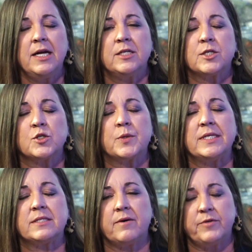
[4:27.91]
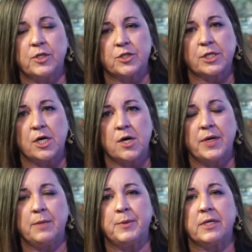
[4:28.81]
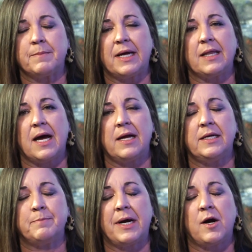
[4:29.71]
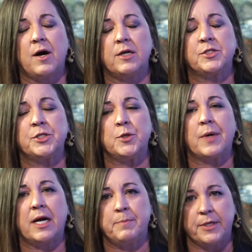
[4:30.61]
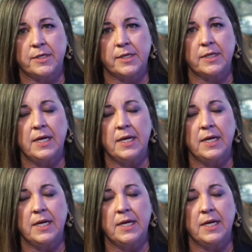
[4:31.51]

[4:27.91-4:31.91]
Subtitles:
So 27 years ago, he put in my heart to write a book.